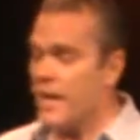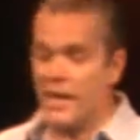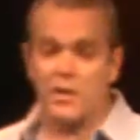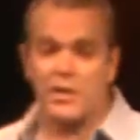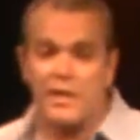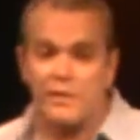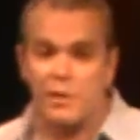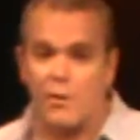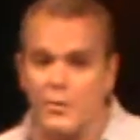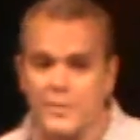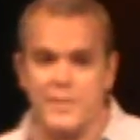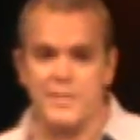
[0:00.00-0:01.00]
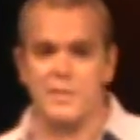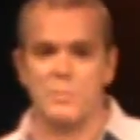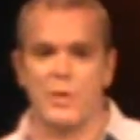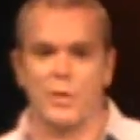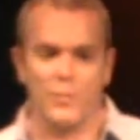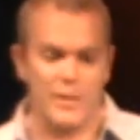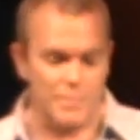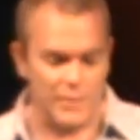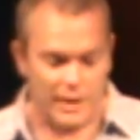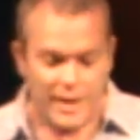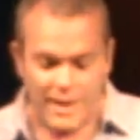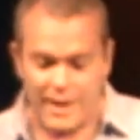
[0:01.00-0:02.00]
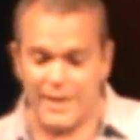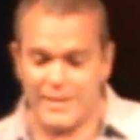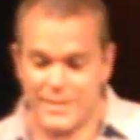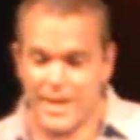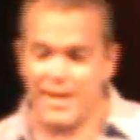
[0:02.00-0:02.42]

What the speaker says: And they're getting called into this bigger plan. But it